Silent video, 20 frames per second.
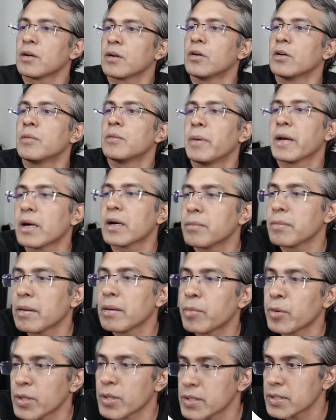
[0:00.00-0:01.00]
could become my
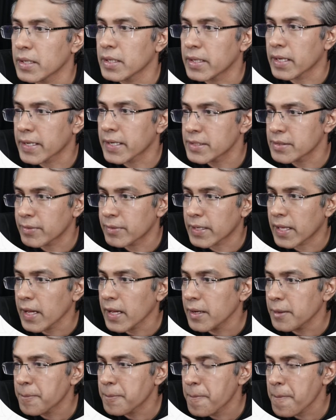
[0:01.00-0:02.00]
potential targets of attack.